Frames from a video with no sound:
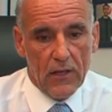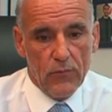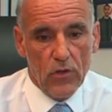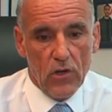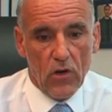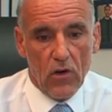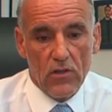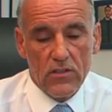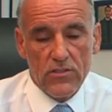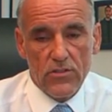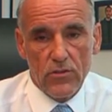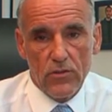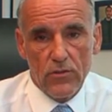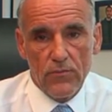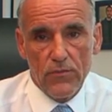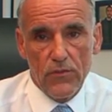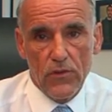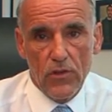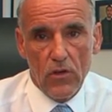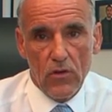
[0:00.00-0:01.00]
And we
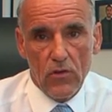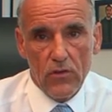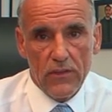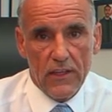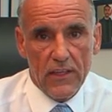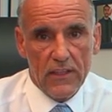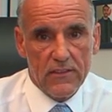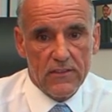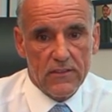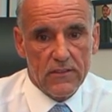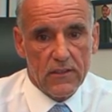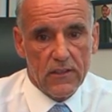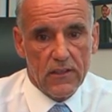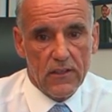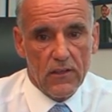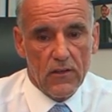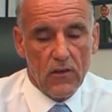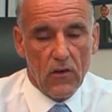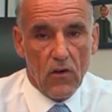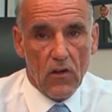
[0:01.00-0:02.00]
also know that
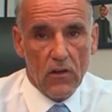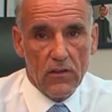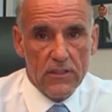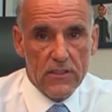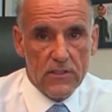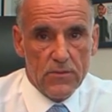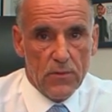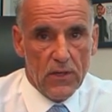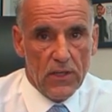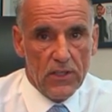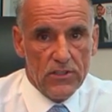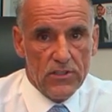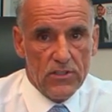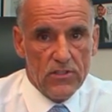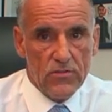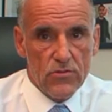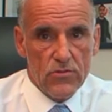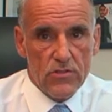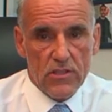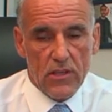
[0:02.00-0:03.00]
all these
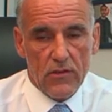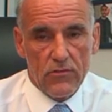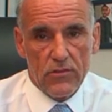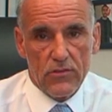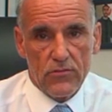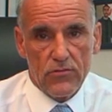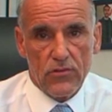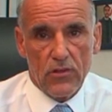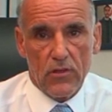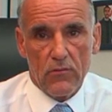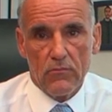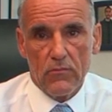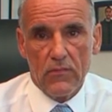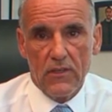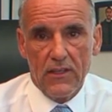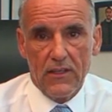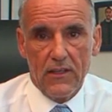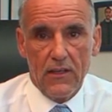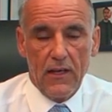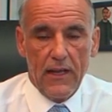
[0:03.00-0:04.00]
patients who suffer
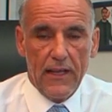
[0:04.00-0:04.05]
from